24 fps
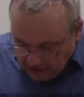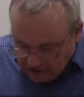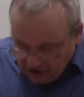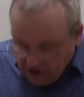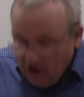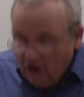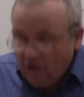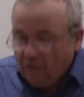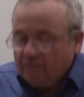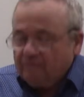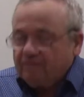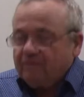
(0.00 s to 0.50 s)

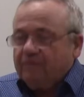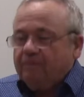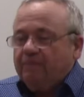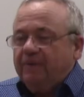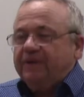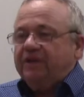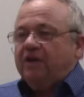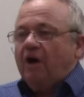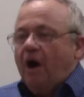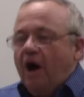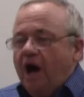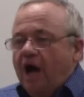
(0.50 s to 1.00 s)
so,
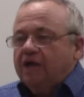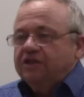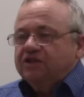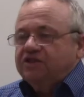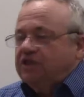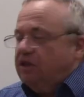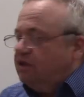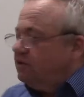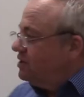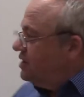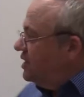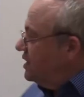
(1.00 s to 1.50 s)
but
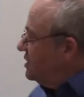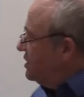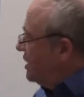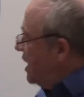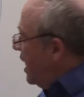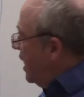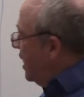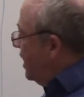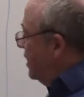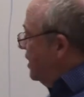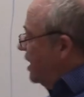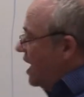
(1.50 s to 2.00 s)
also these
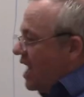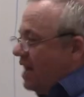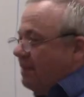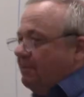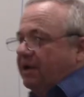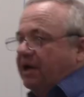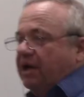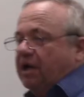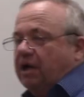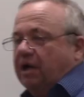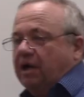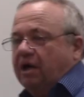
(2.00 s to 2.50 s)

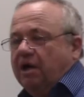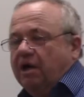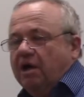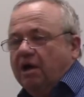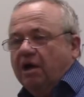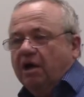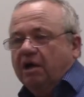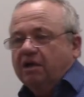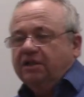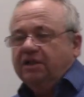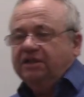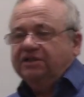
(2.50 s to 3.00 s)

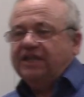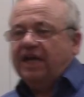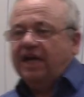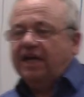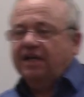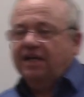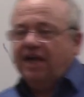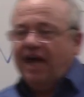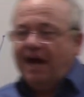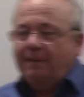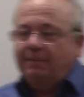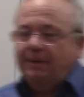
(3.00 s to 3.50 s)

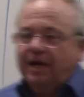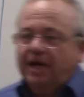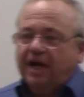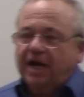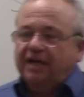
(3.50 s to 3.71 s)
economic